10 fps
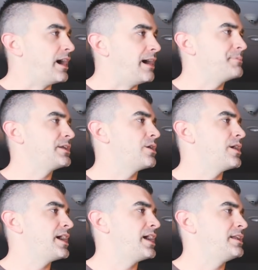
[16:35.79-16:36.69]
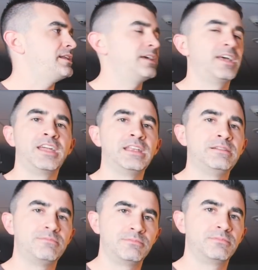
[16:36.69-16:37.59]
I'm going to go ahead
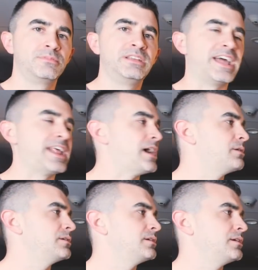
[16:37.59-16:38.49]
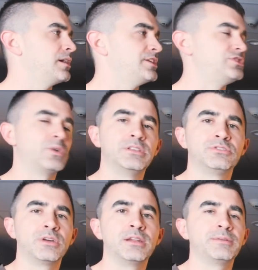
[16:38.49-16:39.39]
and get out and join
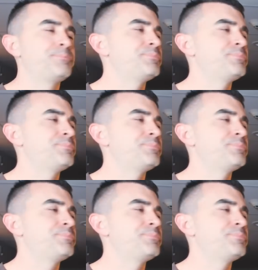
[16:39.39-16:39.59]
the trend.